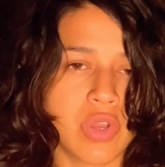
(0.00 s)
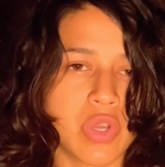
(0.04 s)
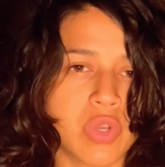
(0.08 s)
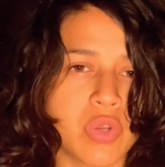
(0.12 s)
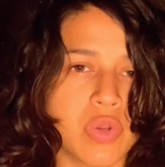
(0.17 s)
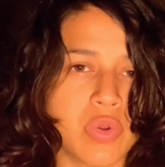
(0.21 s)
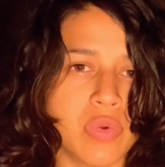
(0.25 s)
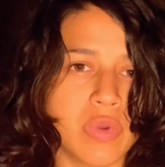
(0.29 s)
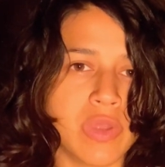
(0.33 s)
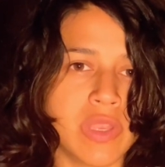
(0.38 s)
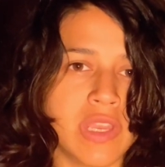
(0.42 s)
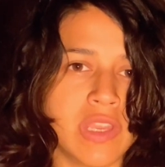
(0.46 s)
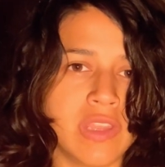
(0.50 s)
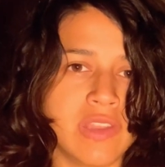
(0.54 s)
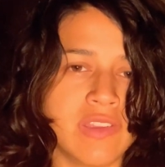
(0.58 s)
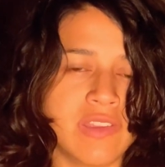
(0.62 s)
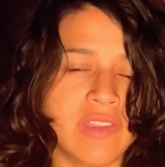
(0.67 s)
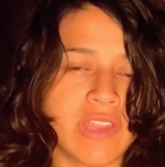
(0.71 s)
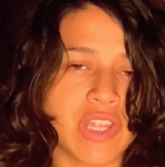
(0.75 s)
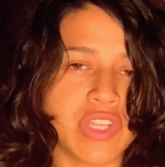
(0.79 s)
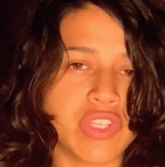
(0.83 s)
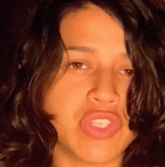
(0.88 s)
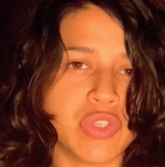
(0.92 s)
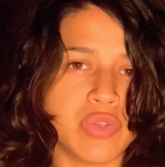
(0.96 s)
who it is
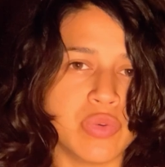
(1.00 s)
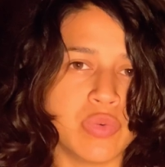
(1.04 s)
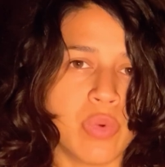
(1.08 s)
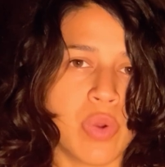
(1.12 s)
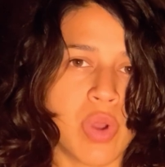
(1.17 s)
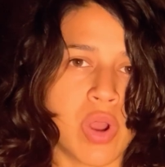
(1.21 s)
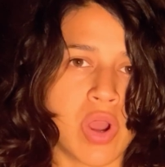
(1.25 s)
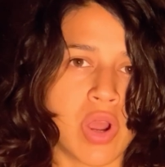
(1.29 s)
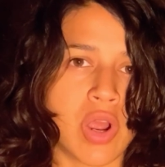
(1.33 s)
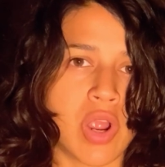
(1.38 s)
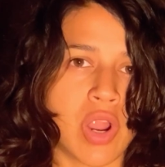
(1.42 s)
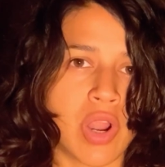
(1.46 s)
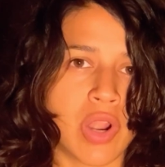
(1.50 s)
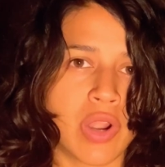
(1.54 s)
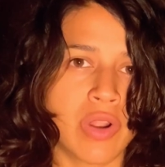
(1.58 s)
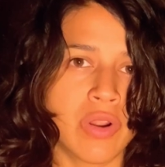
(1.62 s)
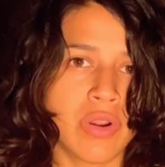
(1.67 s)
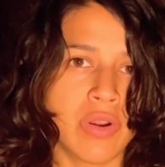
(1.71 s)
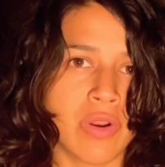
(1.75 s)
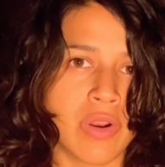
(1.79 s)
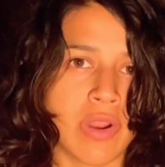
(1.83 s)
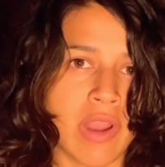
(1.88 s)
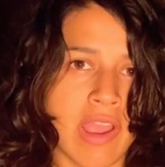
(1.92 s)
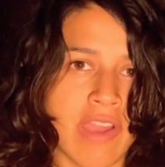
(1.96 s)
that you
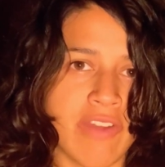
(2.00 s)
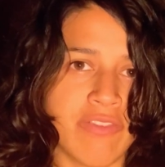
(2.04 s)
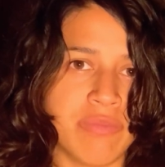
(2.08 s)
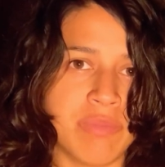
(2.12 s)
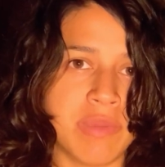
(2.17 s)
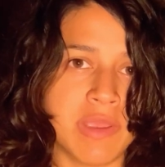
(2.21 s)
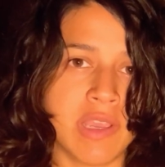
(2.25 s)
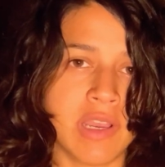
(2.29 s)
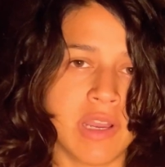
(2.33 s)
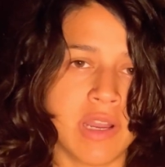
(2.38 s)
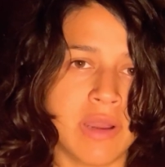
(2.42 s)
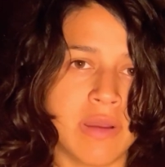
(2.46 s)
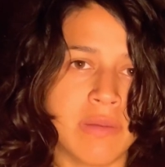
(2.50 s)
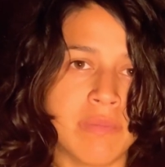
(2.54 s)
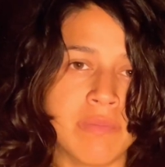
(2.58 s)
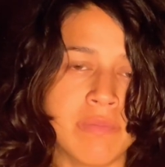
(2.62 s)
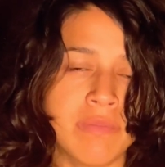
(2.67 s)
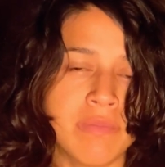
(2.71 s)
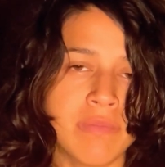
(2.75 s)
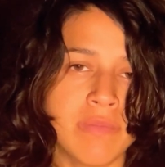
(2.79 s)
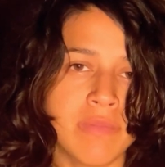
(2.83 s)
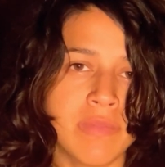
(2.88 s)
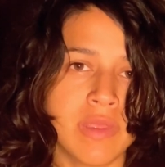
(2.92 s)
are or have become